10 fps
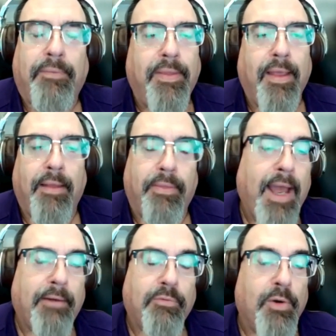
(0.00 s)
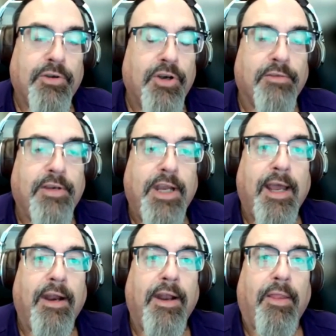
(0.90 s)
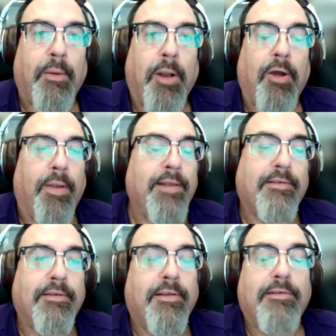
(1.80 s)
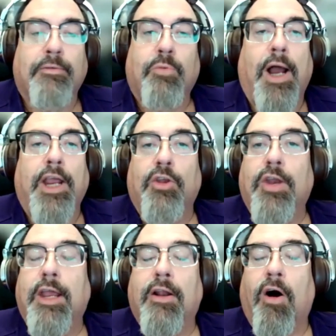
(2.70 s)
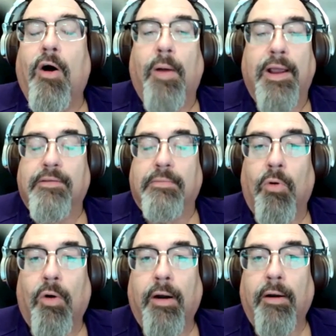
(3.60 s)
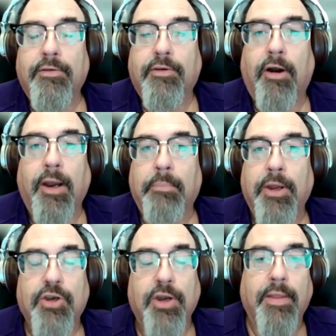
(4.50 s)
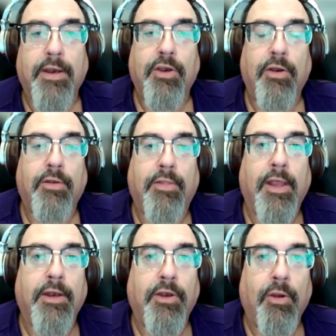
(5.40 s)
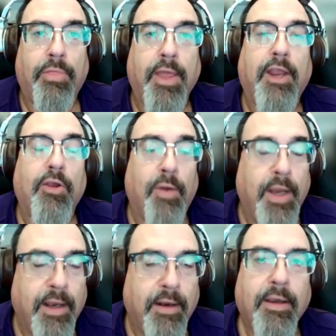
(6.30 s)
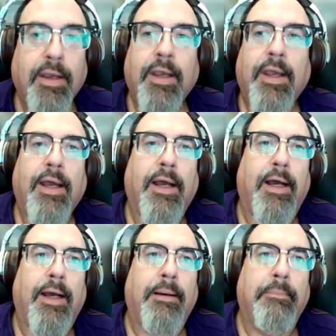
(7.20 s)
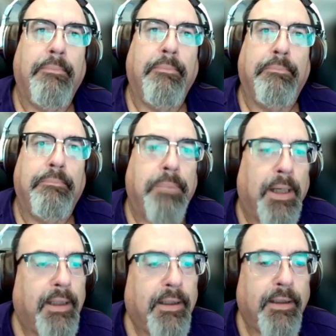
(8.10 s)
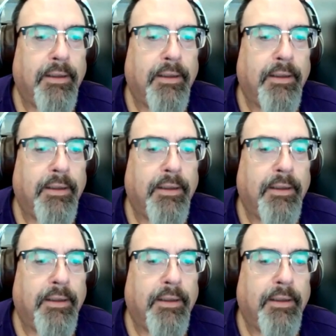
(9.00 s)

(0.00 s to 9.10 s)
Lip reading: that was just yet another blow. This is why you need always more starting pitching than you think you need. But